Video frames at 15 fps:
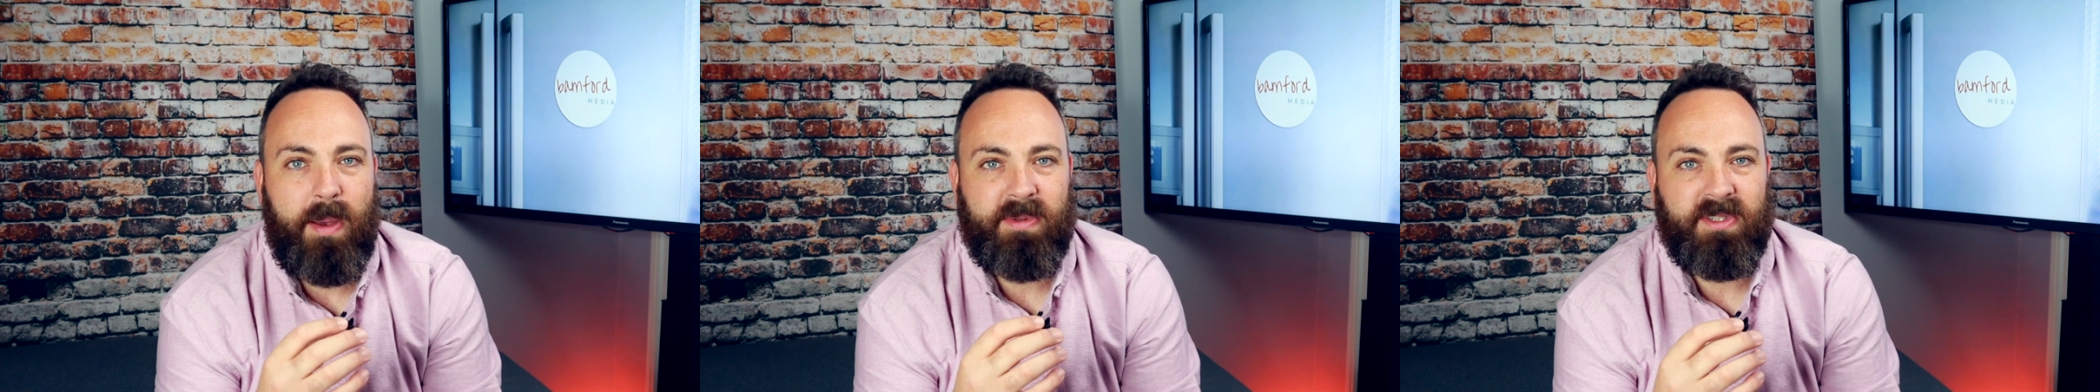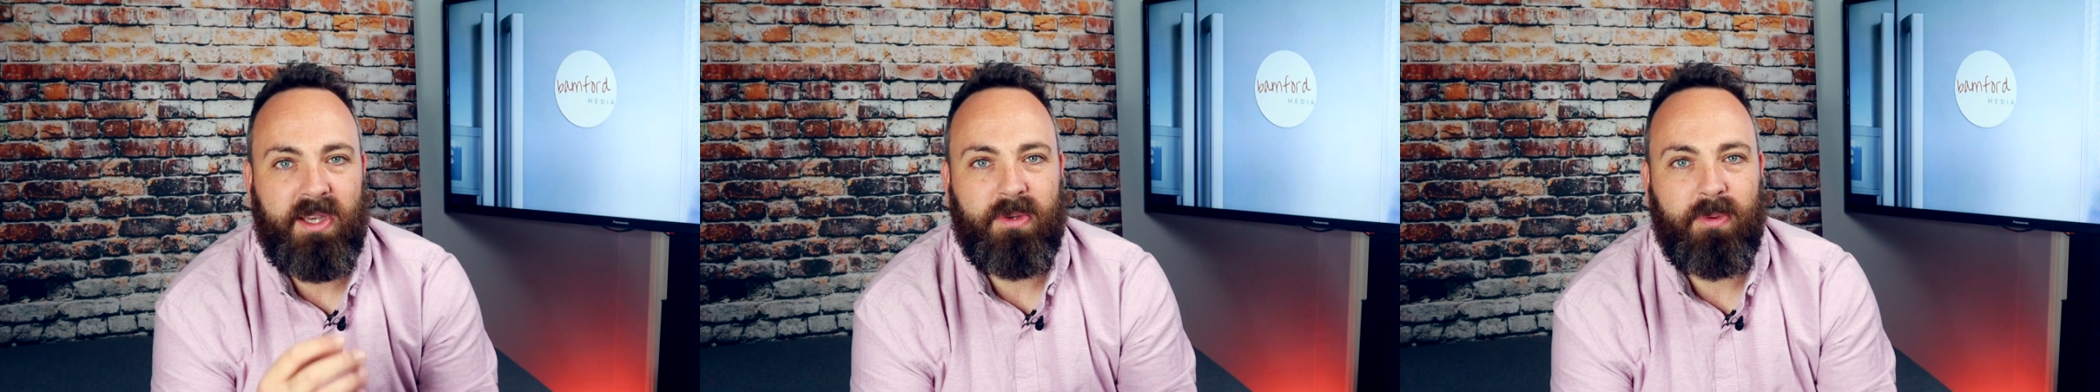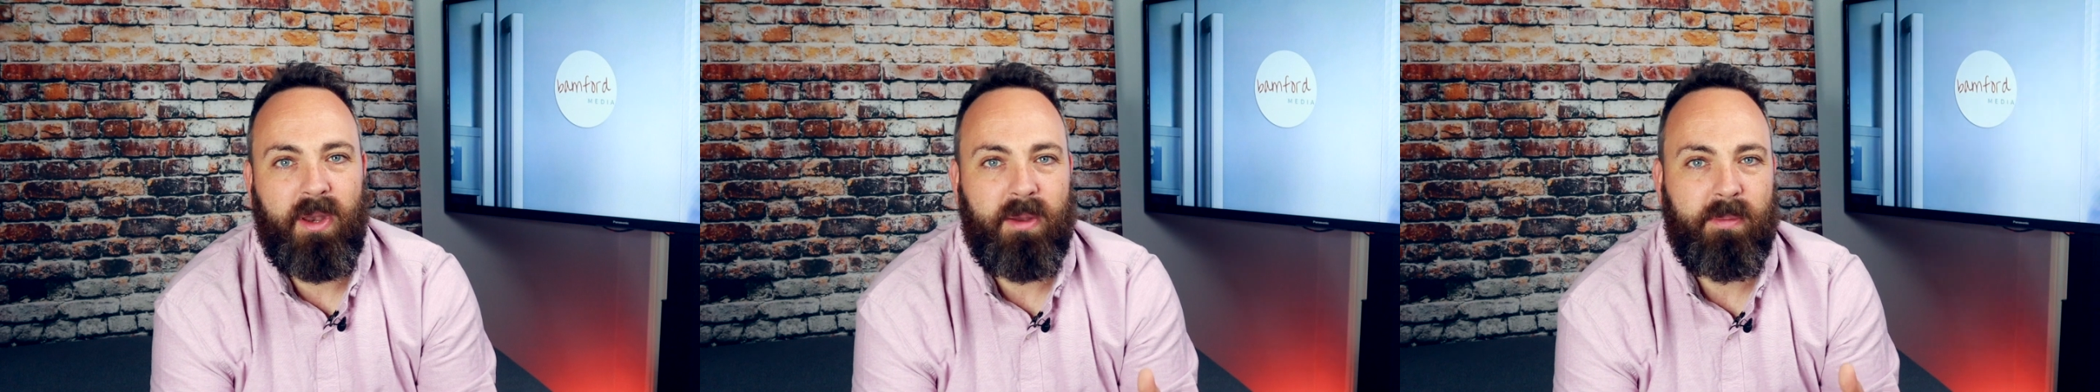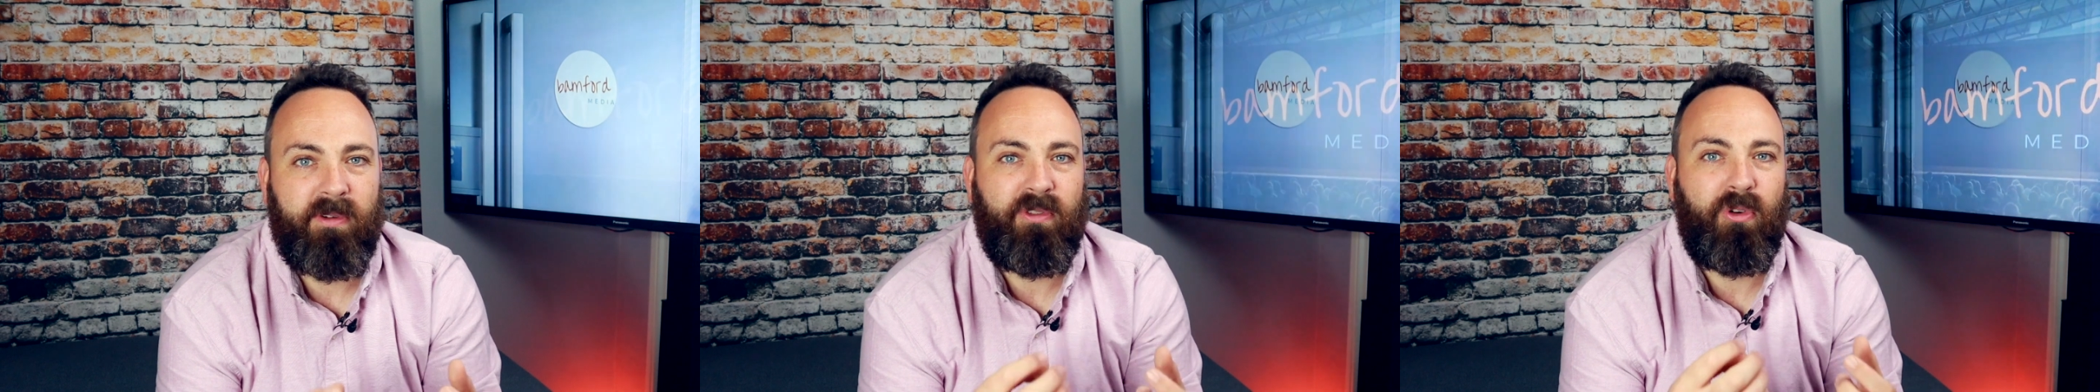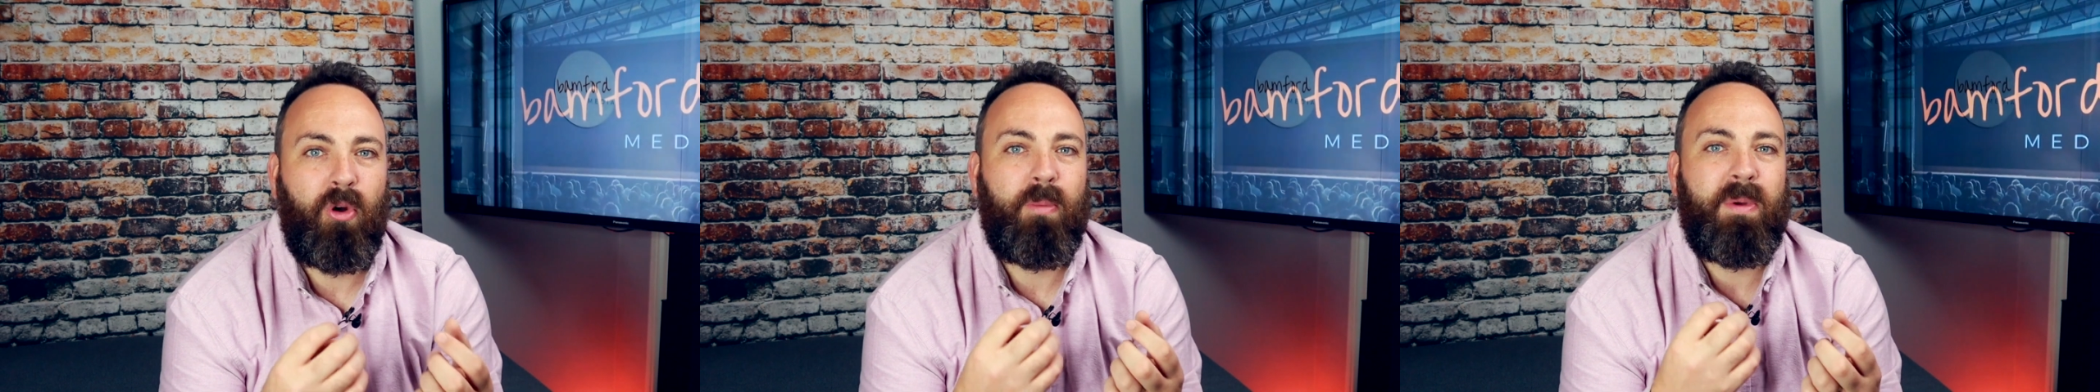website to
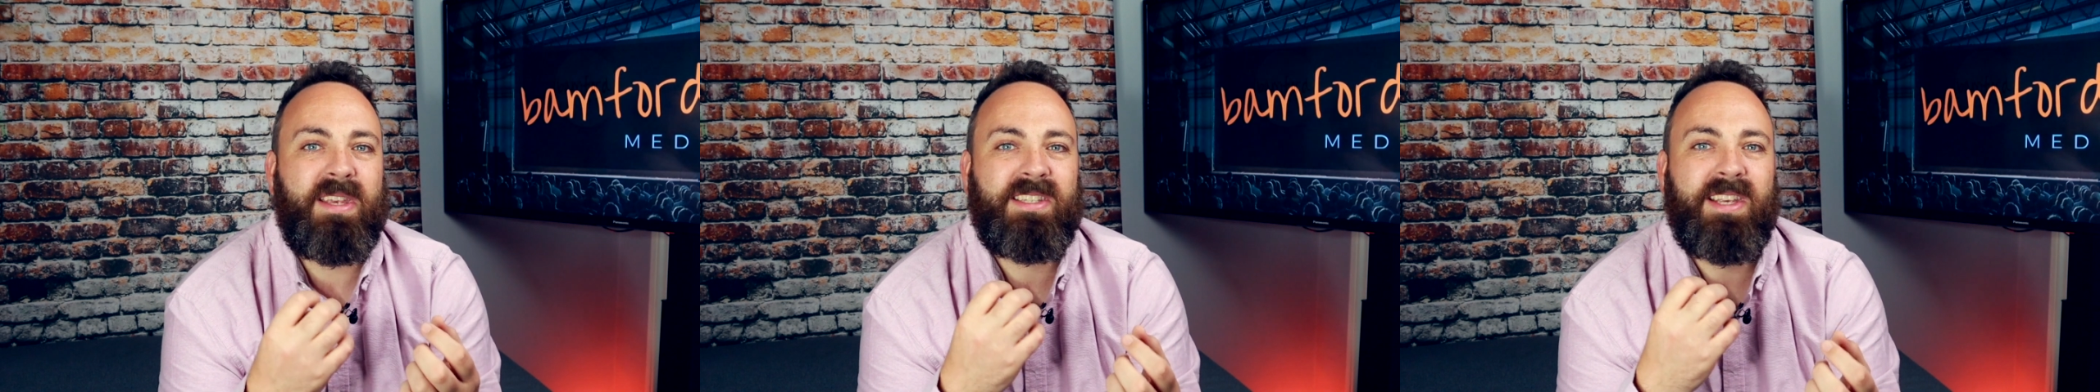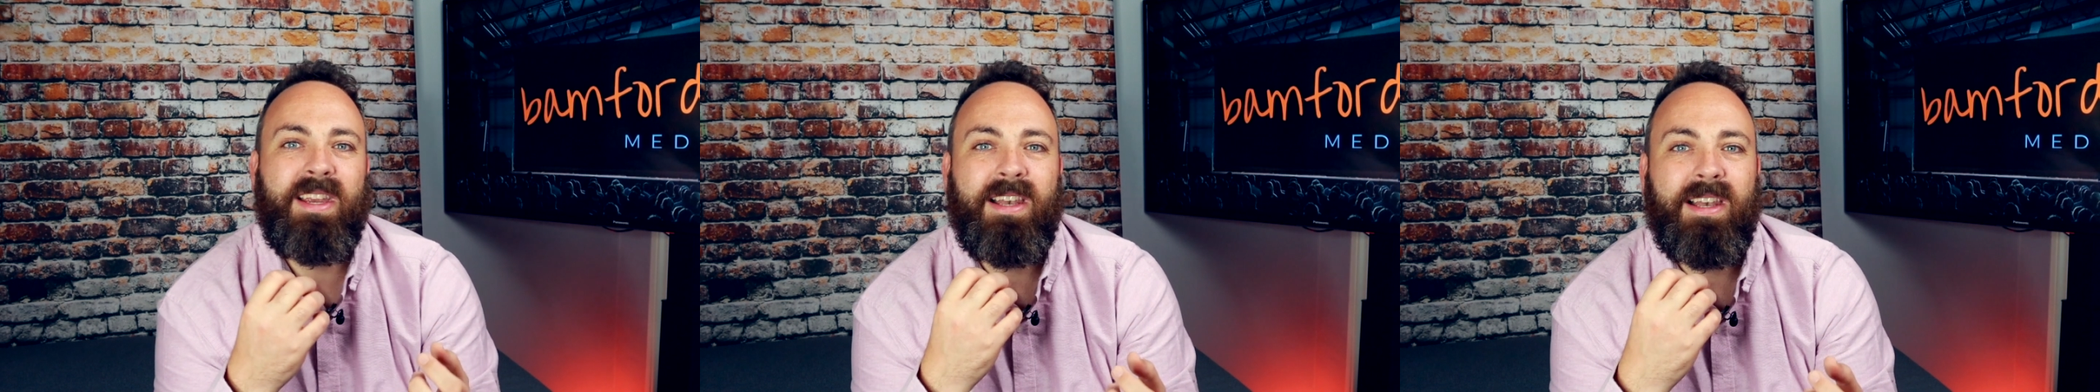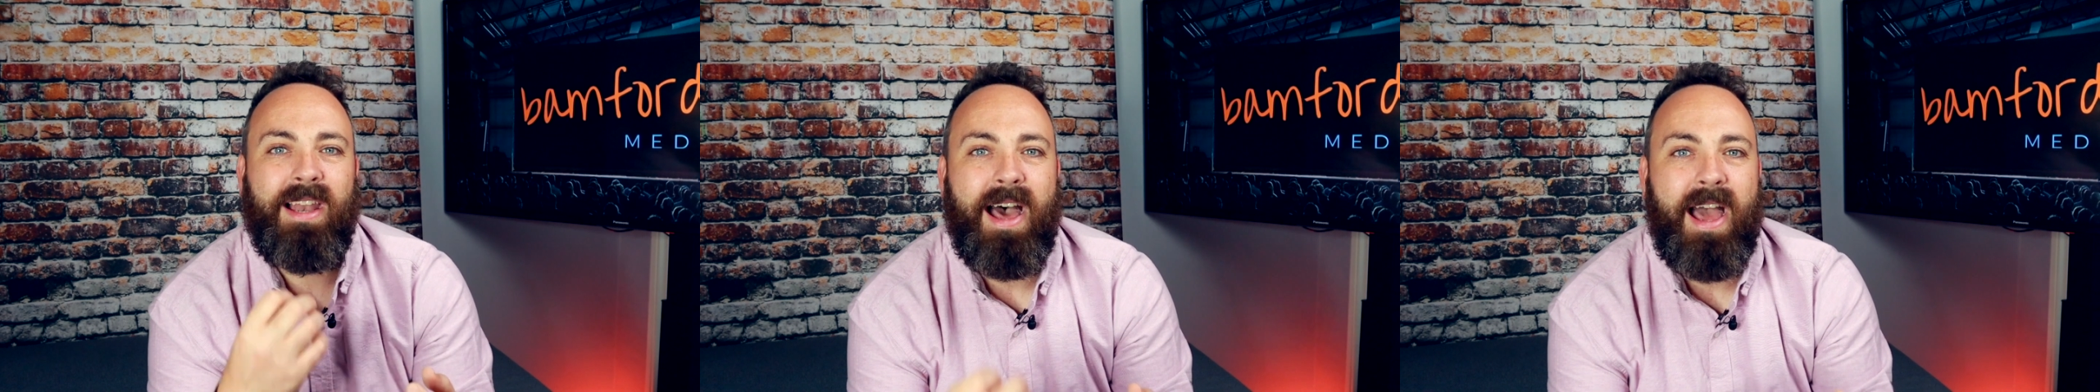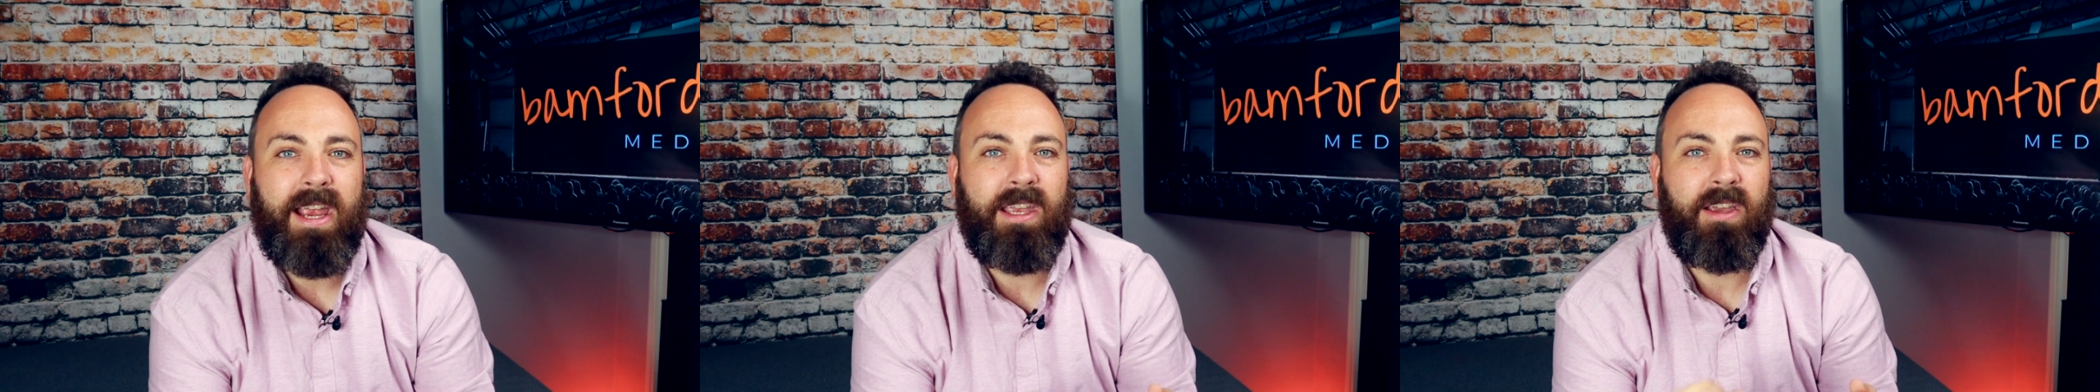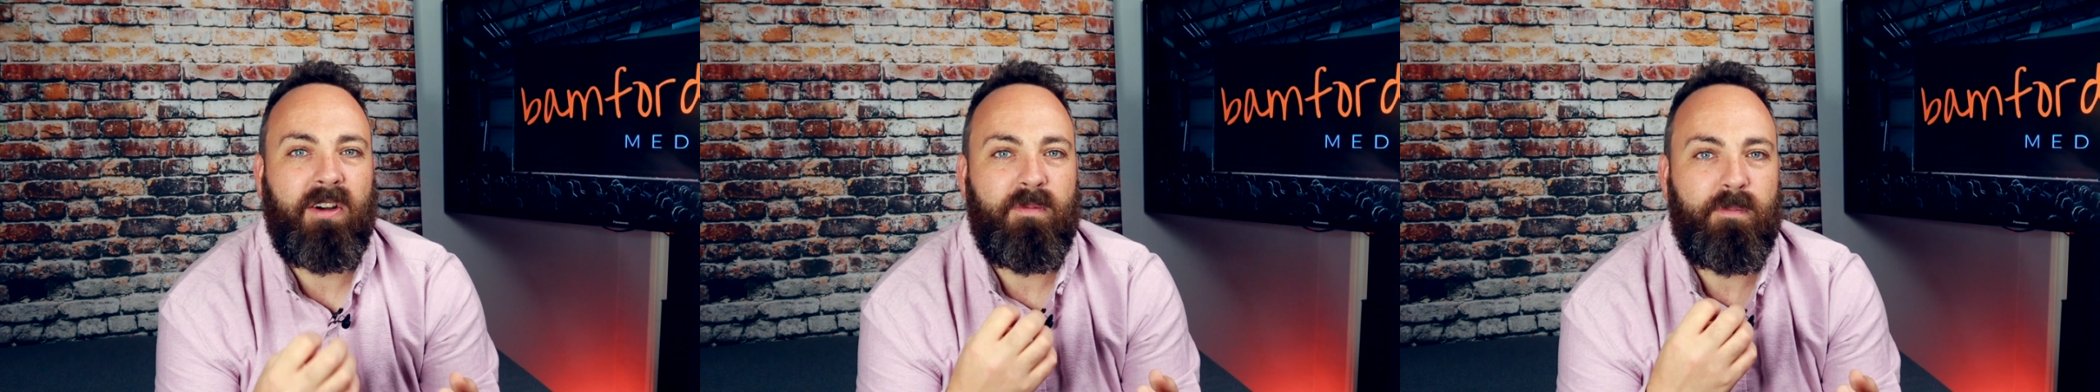underperform is a
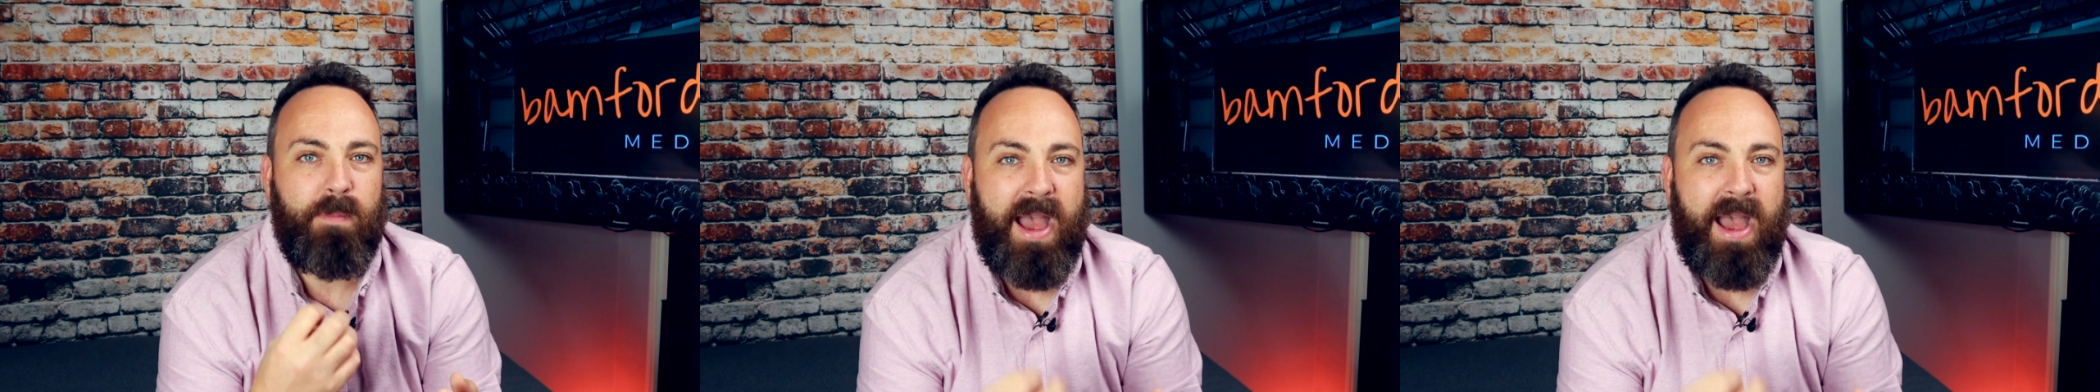lack of